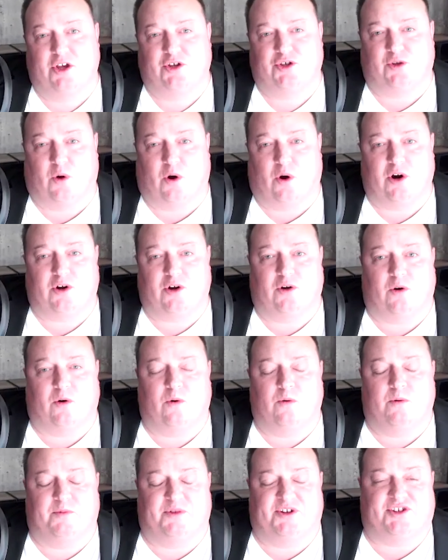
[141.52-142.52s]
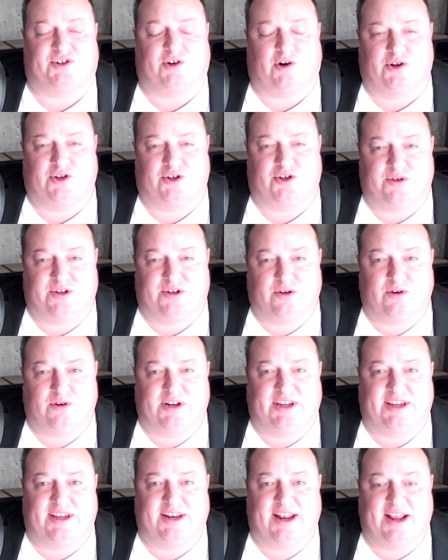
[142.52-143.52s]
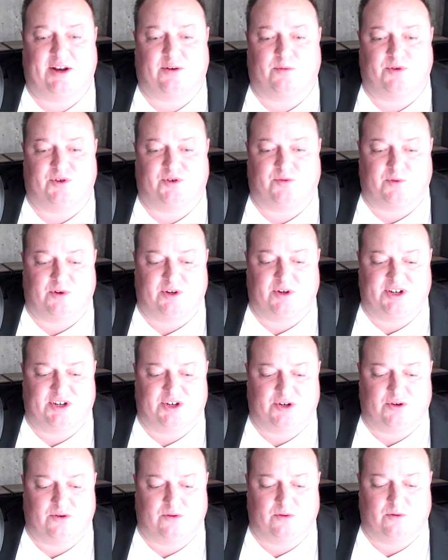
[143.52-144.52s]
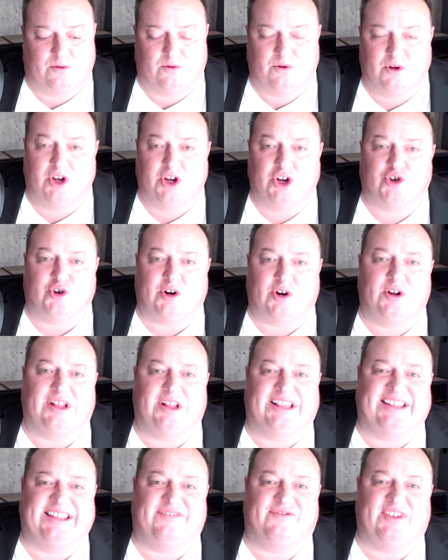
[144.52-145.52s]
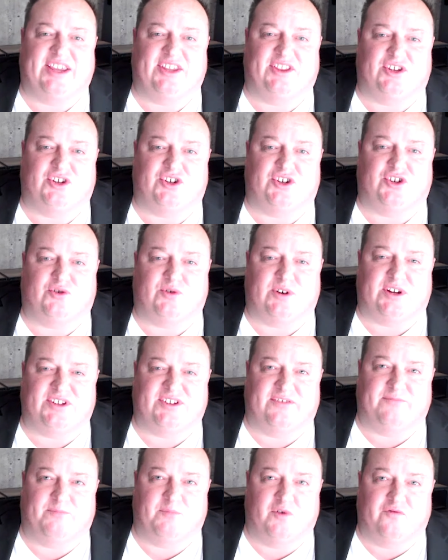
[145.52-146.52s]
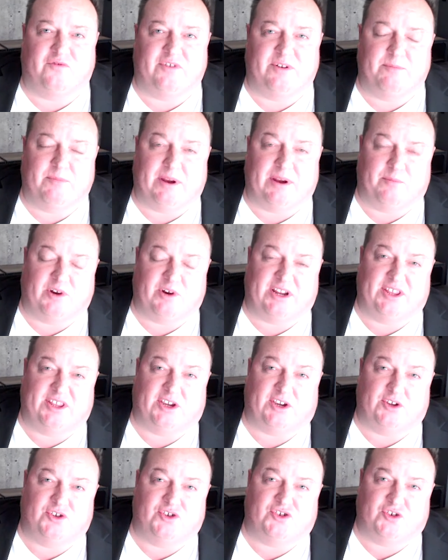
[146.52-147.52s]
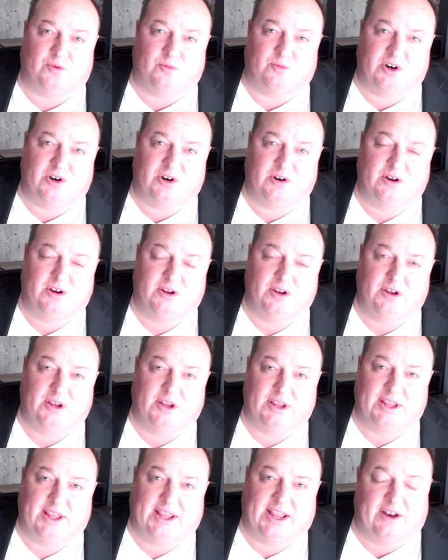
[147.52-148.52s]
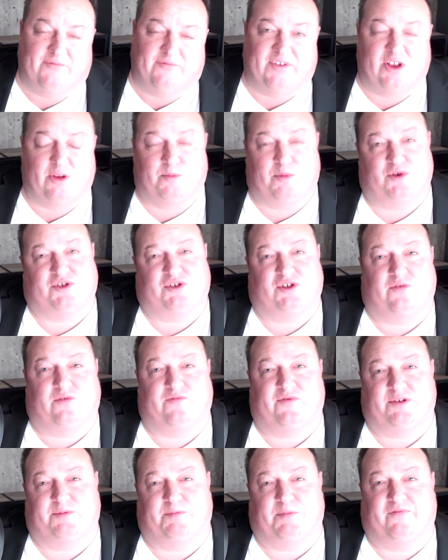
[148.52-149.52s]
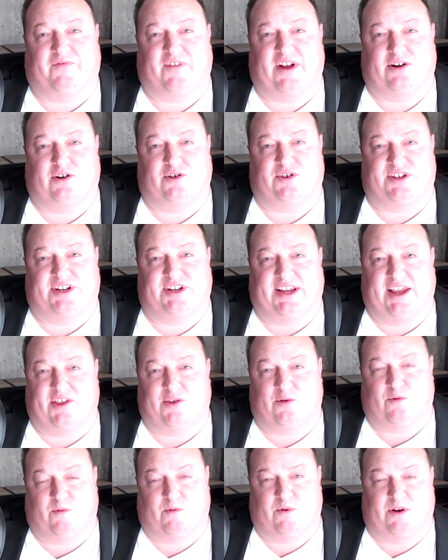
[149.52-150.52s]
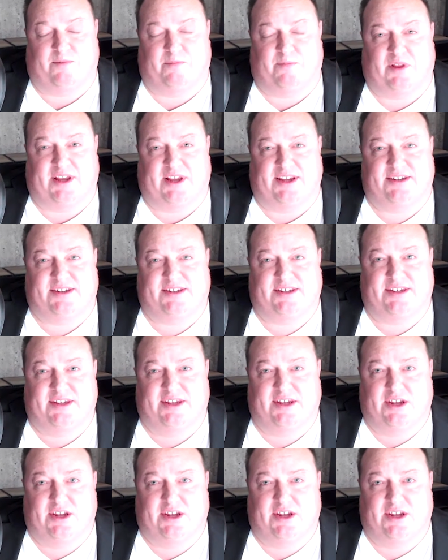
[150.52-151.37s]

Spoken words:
So our goal when we started Utility Connect was really to try to alleviate the stress of moving by bringing the consumer and available service providers together in one place